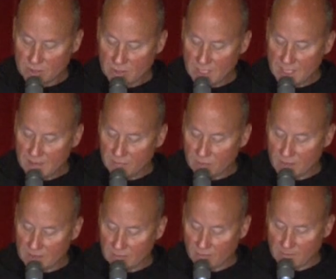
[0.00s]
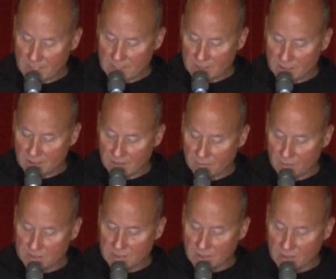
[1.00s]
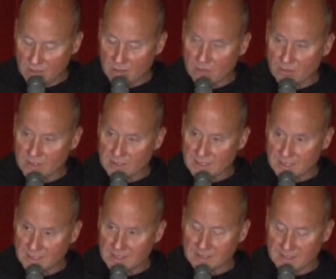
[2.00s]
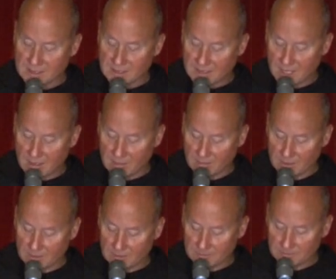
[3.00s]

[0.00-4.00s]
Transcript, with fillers: chain of transformation of which the Eucharist is the sacrament.